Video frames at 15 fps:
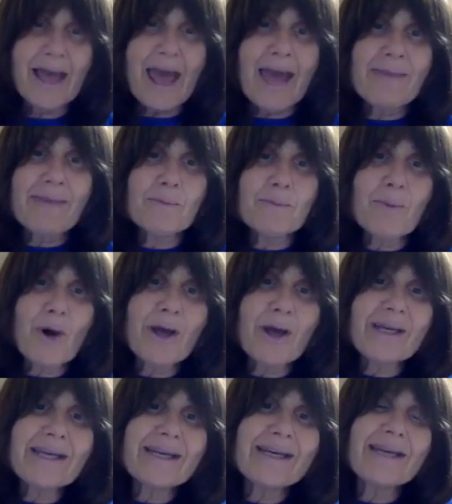And the
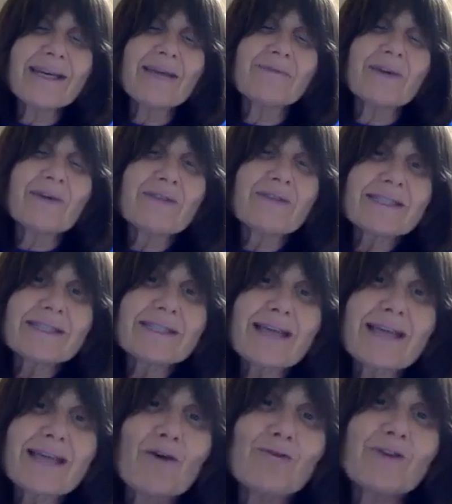body in and of
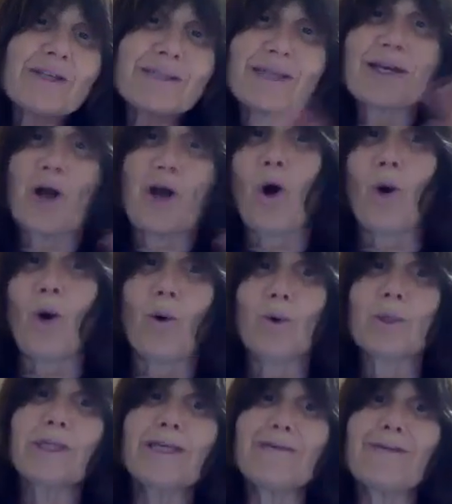itself is like a
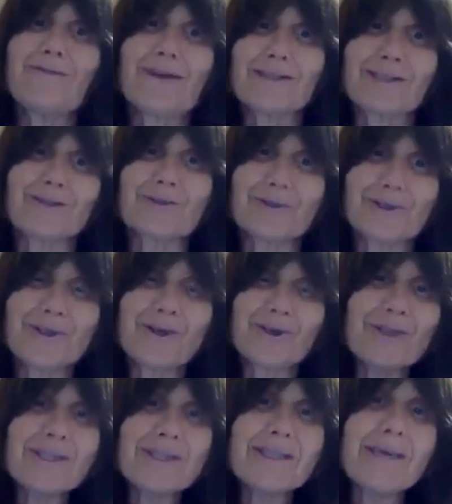holy vessel.
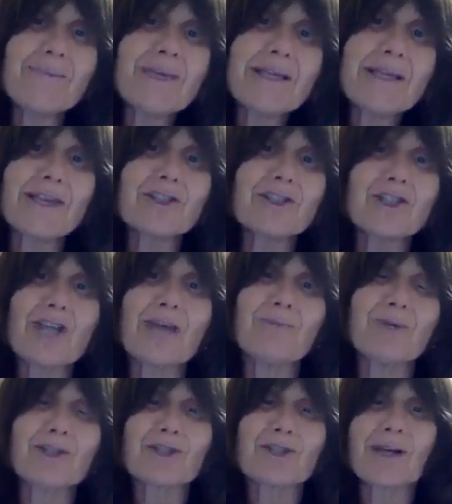The same thing like
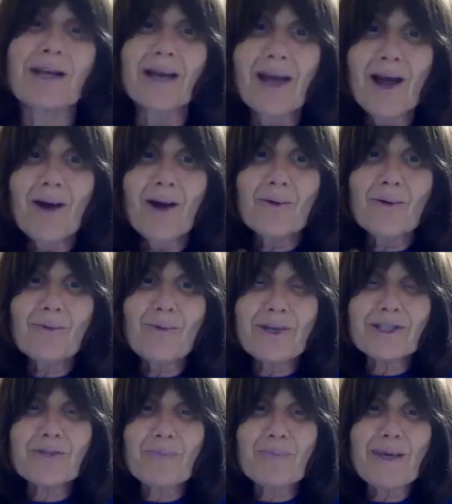Shamish, like
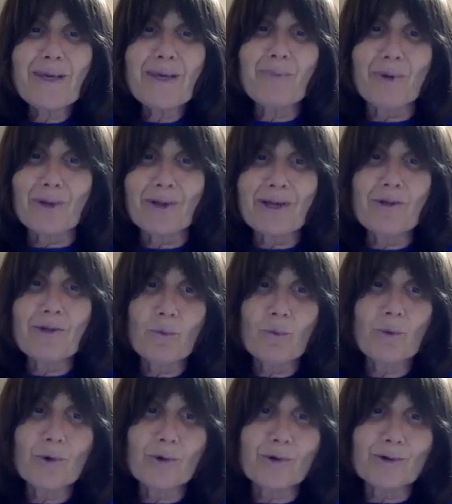which people in the
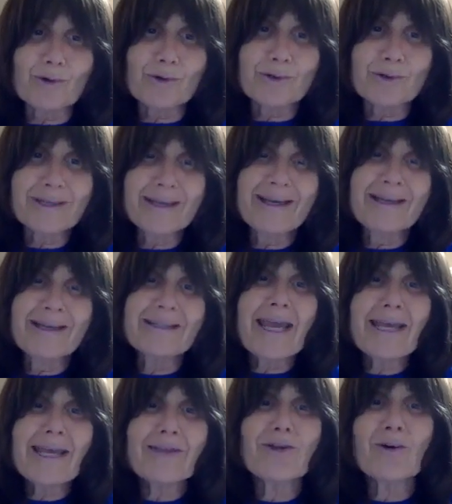world
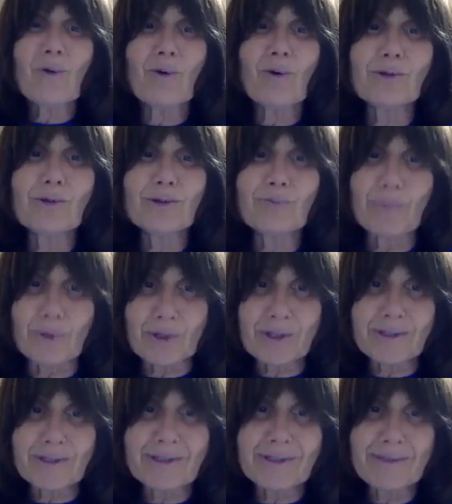take their old
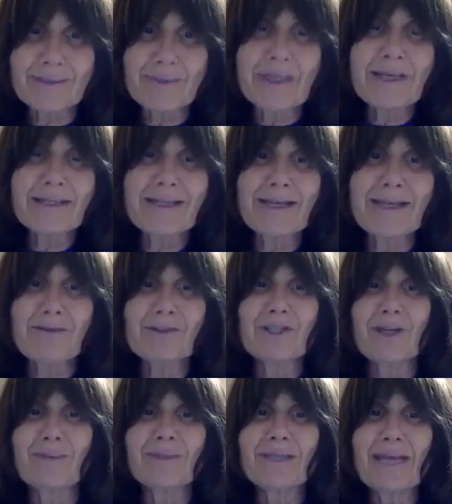books, because they have
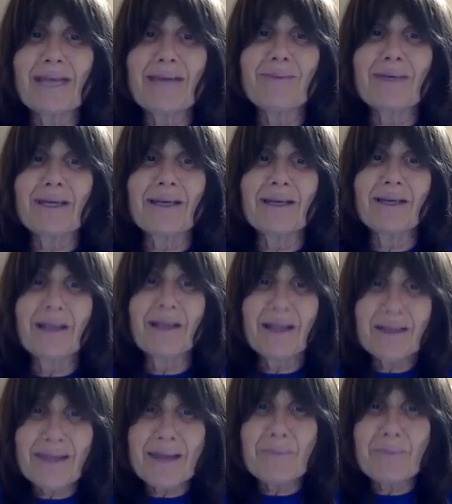Hashem's name in it,
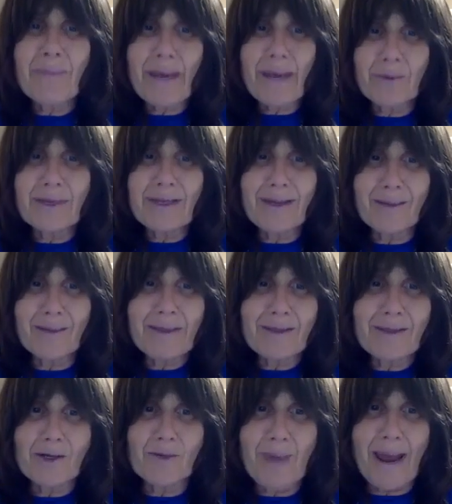they bury them in
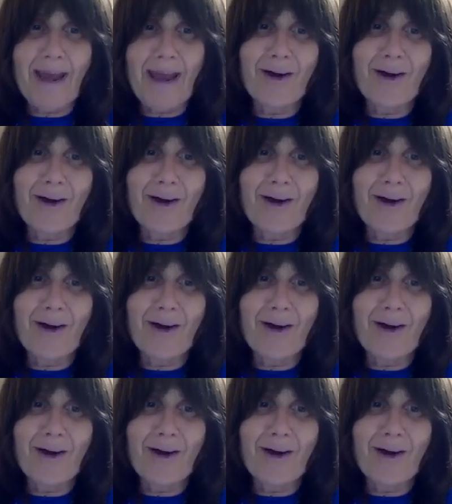the ground.